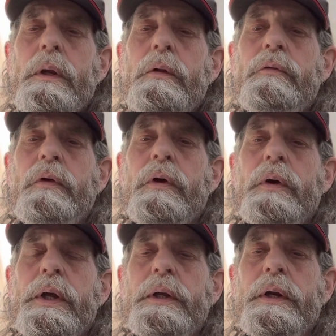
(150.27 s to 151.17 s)
so
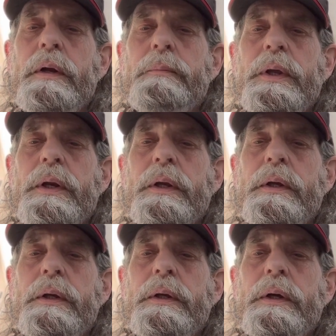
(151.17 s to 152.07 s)
I ended up getting a
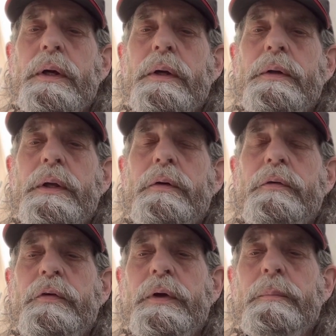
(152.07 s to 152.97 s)
uh,
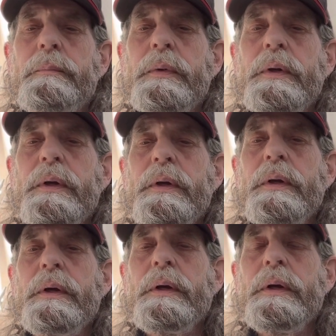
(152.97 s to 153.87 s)
dealership,
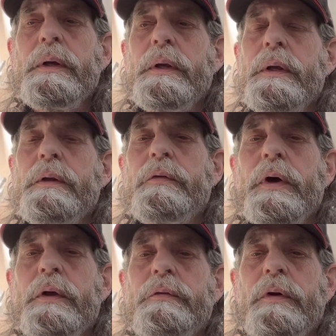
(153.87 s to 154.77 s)
and
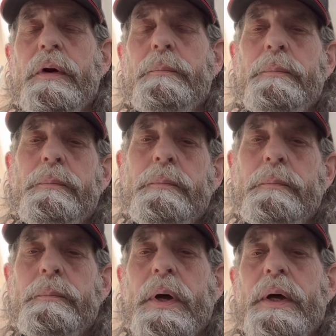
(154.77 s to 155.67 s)
so I started
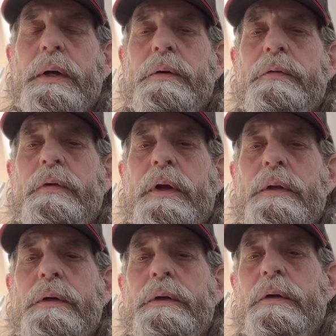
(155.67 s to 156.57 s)
buying and
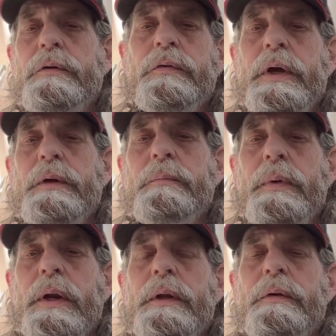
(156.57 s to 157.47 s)
selling and trading
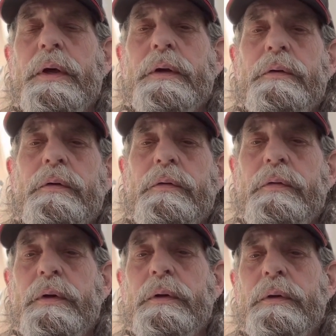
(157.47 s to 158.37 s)
metal detectors,
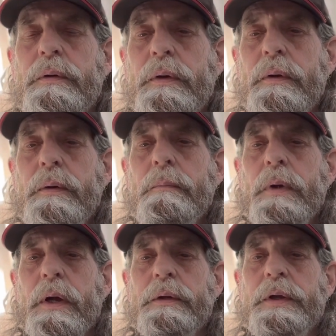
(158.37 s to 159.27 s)
and
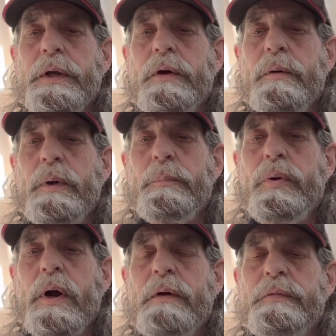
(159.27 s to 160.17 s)
I'd take all my
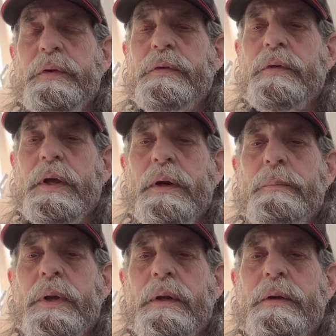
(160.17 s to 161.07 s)
profits. I had a
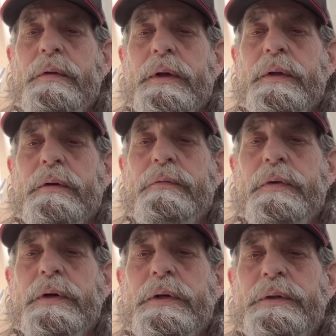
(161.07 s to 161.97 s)
metal detecting
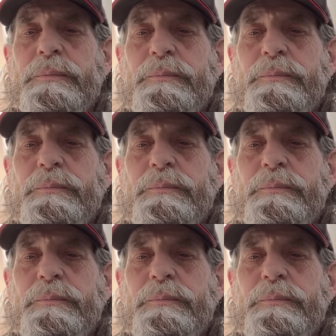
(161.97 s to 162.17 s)
fund,